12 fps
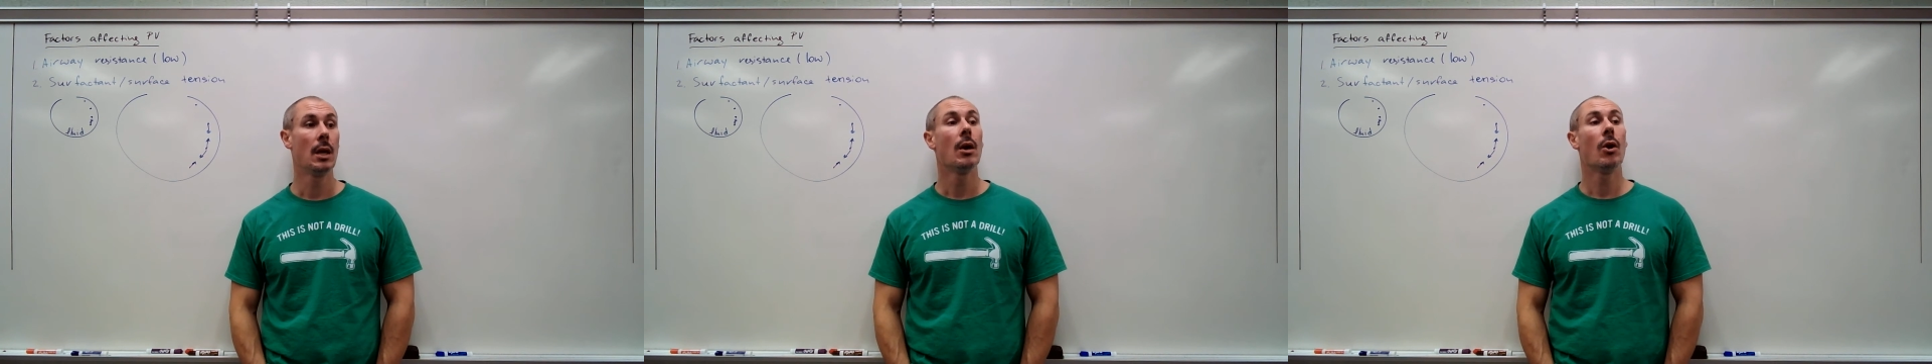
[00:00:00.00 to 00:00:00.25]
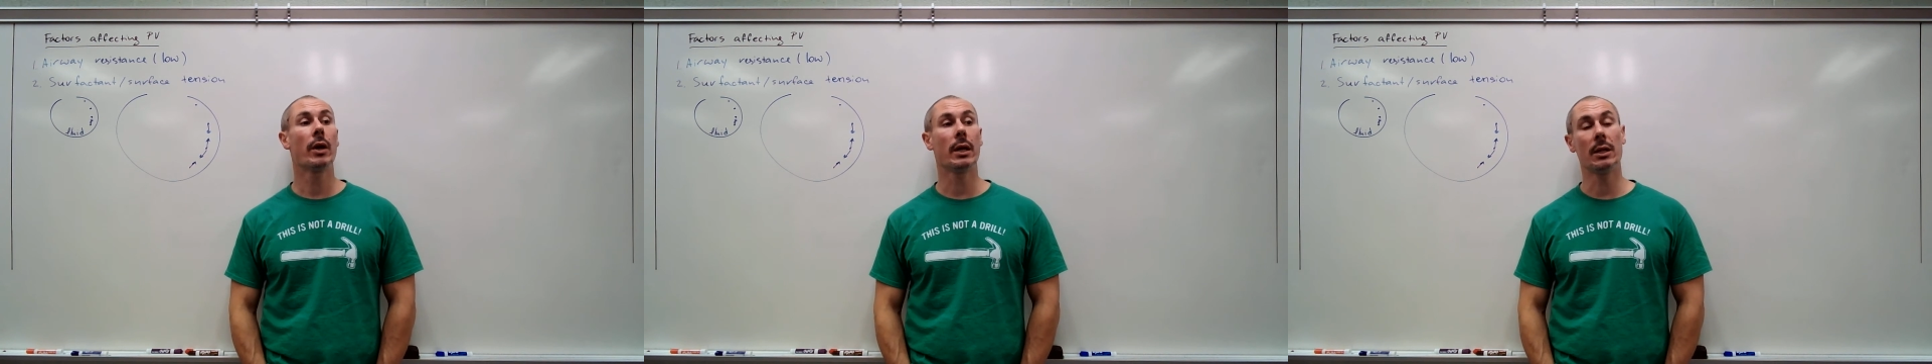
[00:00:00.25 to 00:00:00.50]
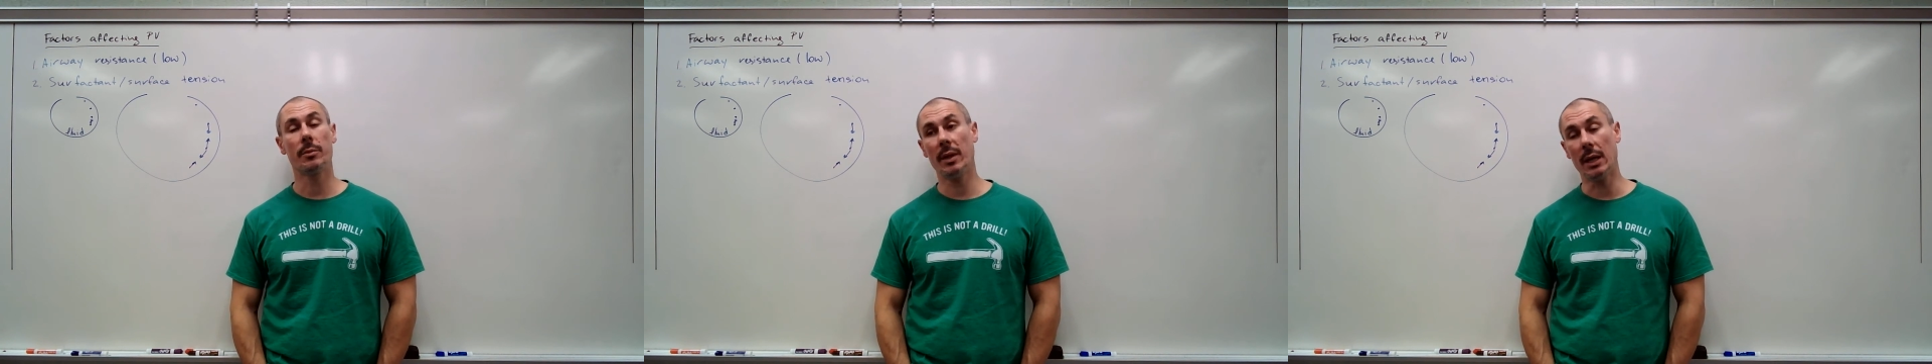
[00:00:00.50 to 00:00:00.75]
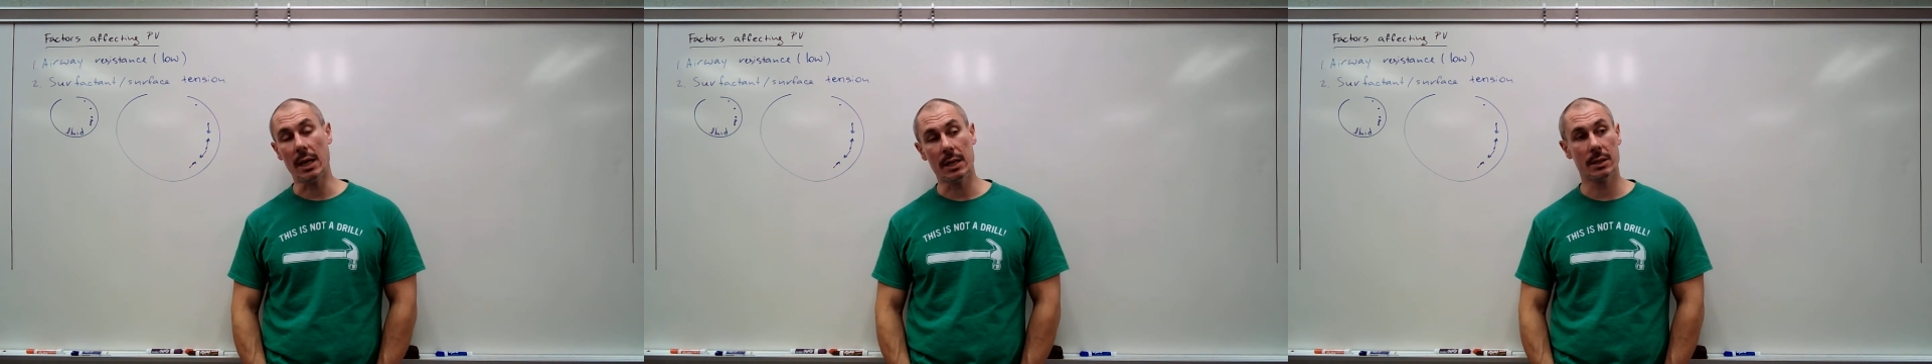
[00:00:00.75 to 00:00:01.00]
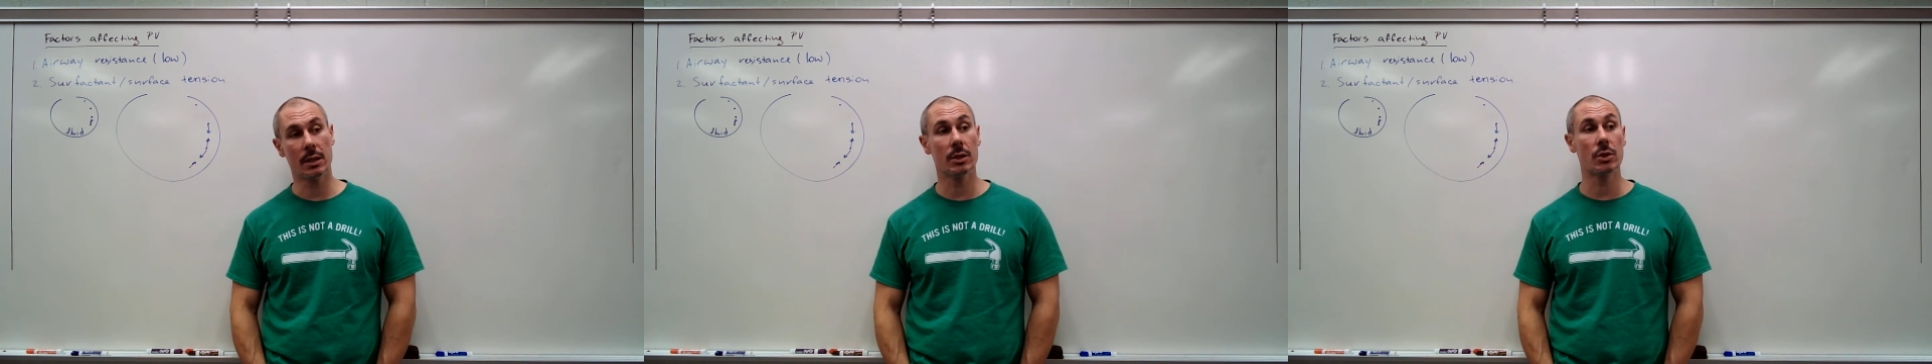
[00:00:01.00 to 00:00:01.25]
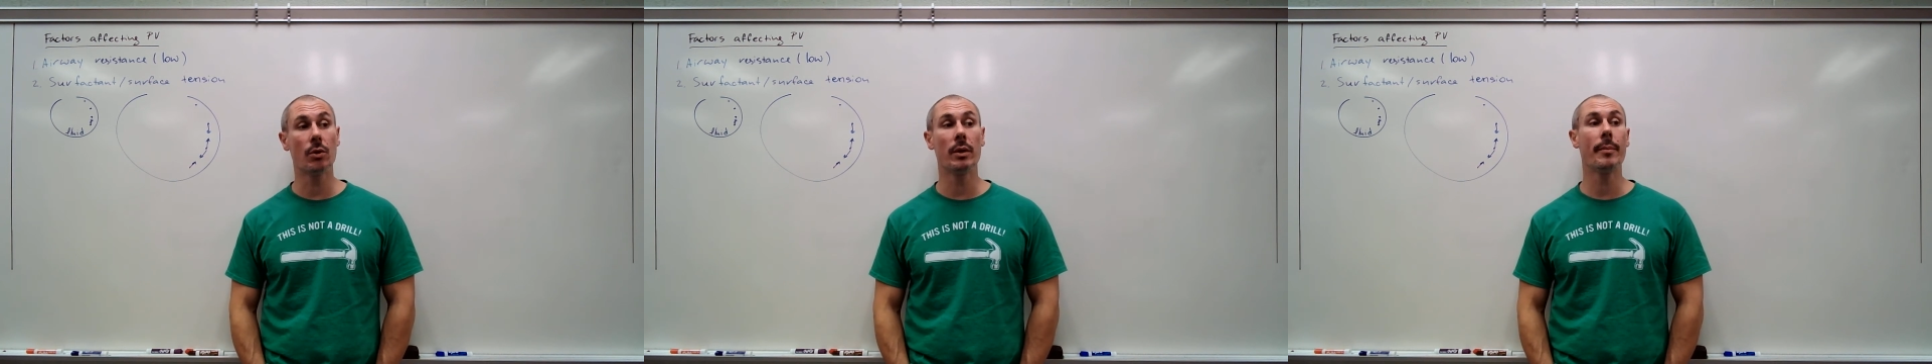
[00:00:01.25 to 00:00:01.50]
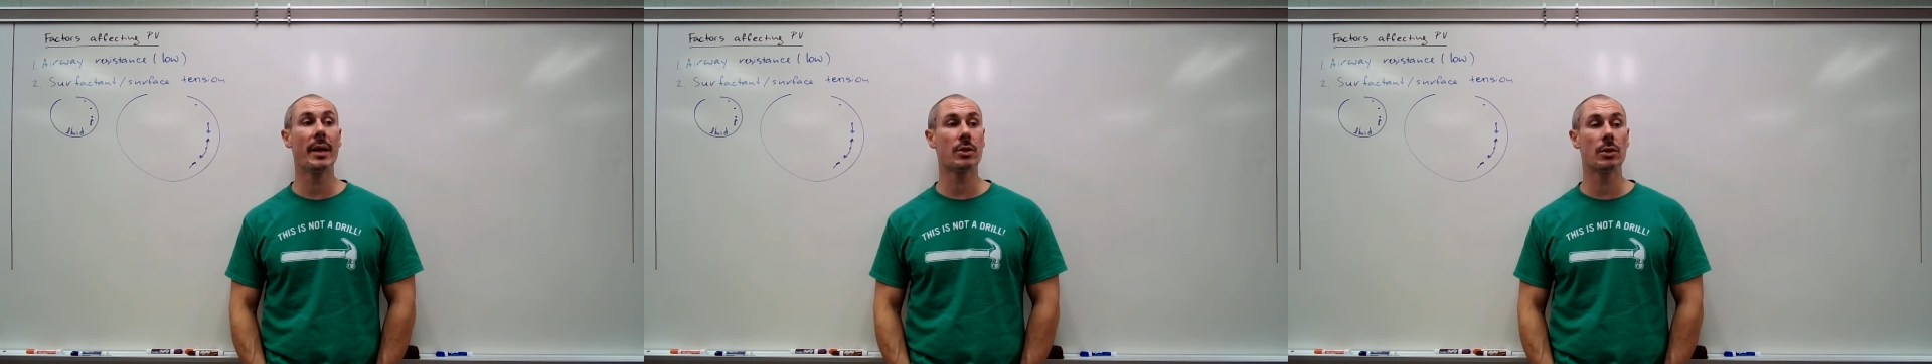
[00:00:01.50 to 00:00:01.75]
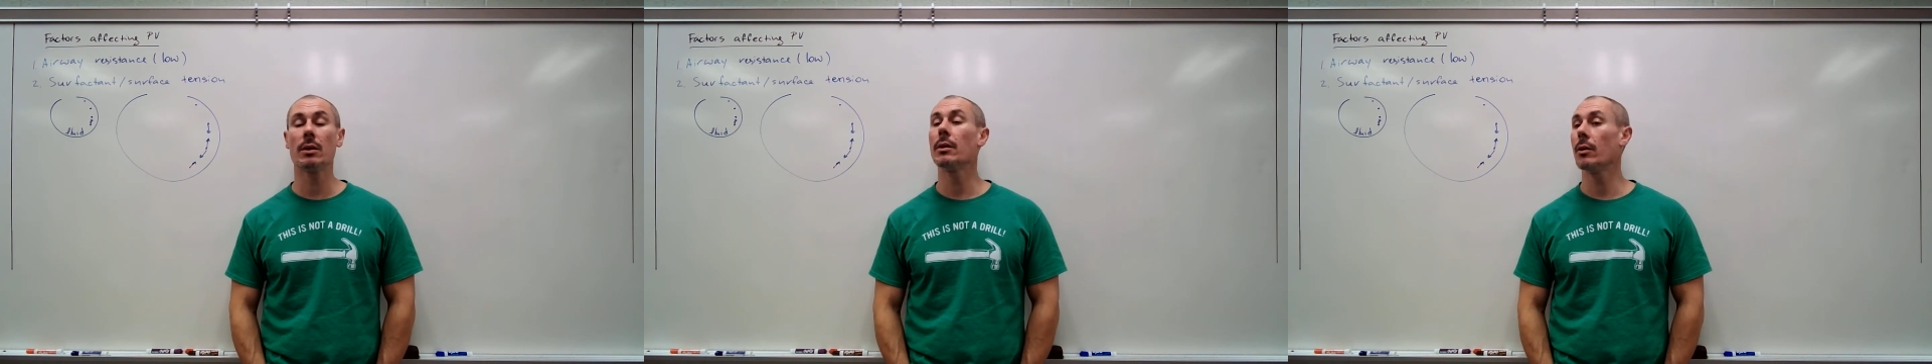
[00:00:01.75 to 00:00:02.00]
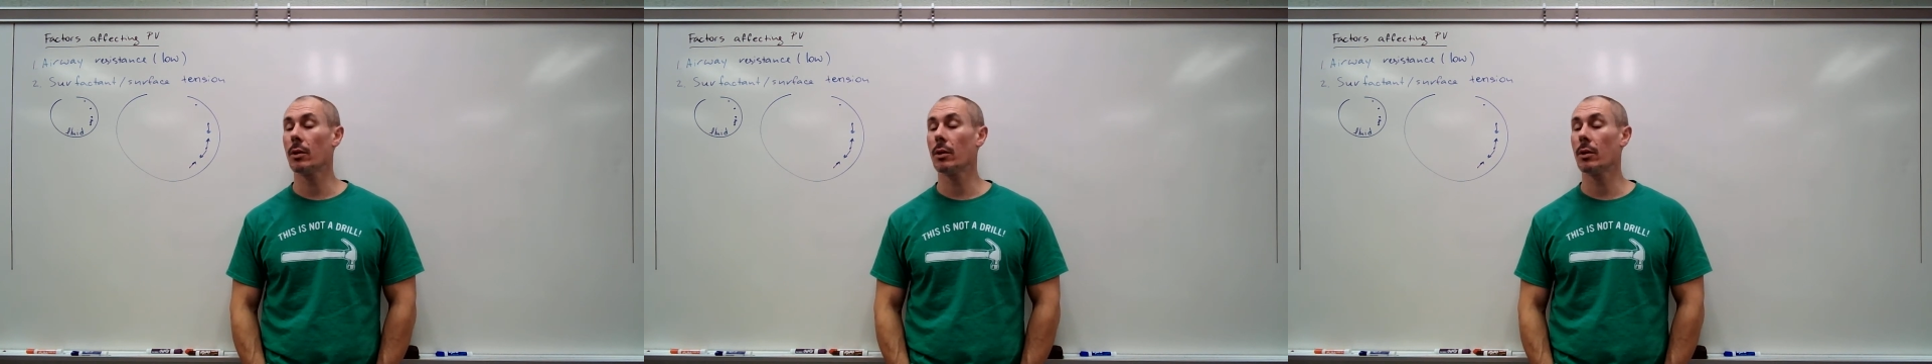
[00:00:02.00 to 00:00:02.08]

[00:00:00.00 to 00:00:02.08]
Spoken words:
Okay, let me ask. So imagine